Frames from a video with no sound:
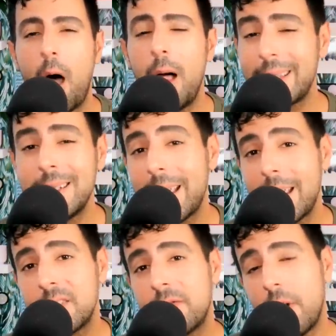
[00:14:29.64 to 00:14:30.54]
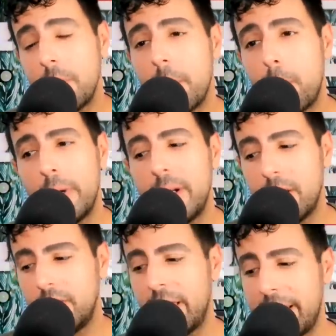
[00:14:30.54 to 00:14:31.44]
All I can say is from the point
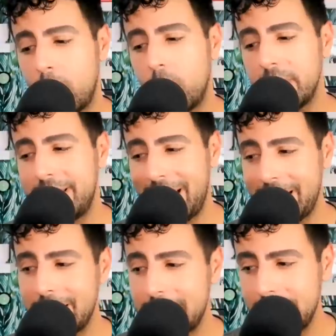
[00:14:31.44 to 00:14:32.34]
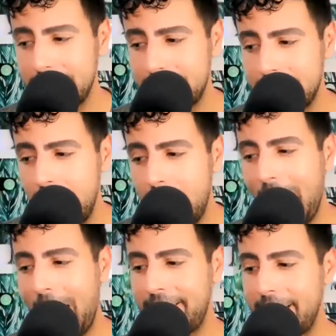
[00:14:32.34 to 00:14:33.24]
of like where Dana sits,
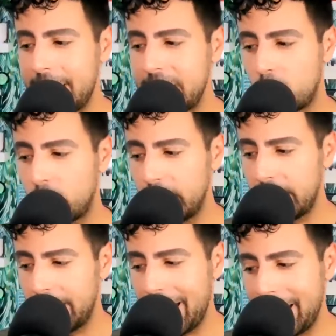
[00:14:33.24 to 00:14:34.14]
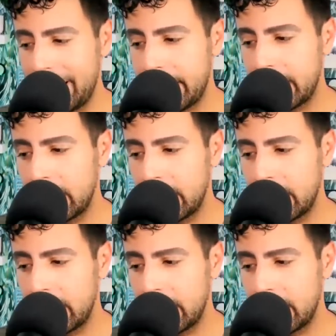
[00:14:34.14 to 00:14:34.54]
I think it's really like,